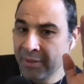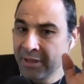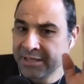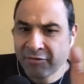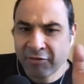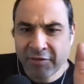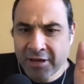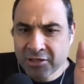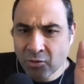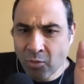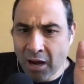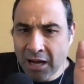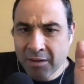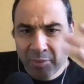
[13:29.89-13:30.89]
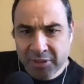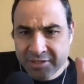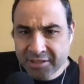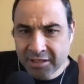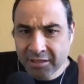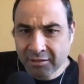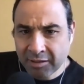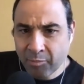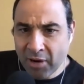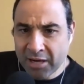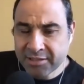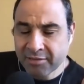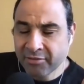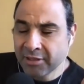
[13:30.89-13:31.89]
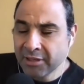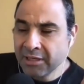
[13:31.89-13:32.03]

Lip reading: Different than a squat, but still impressive.